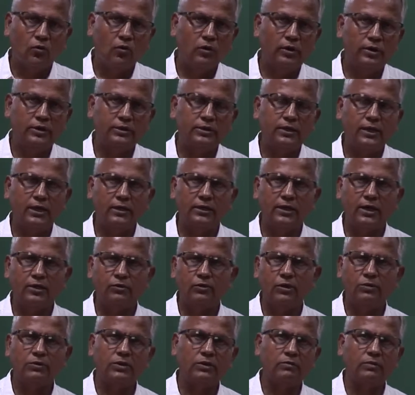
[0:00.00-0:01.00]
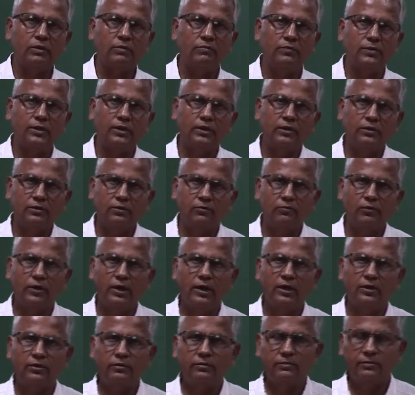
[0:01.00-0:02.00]
Only thing that you have to remember
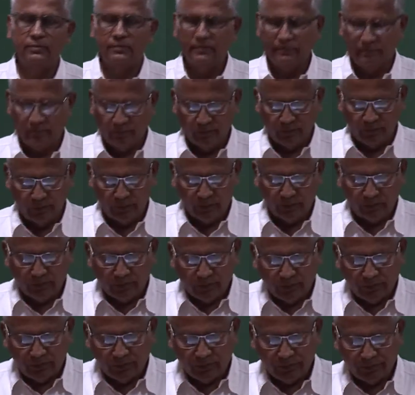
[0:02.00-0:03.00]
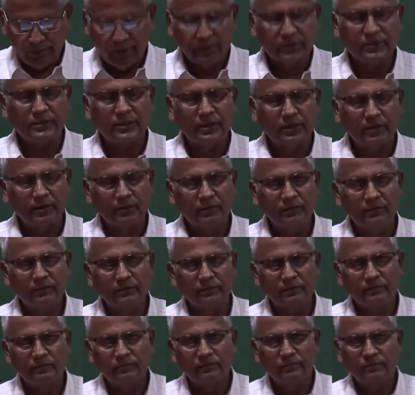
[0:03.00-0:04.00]
while fixing
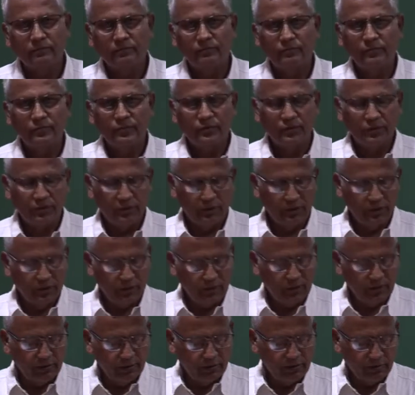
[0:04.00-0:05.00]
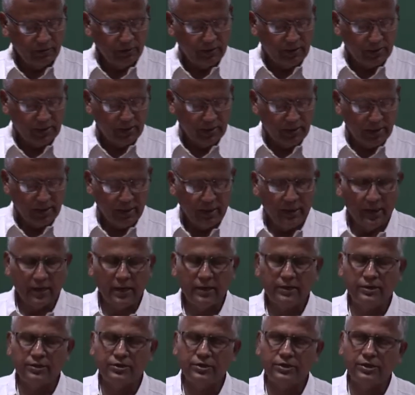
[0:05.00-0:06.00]
the
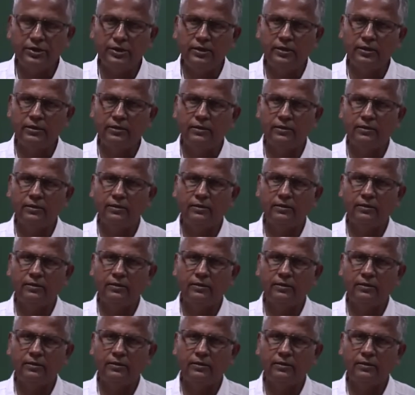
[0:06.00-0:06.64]
entry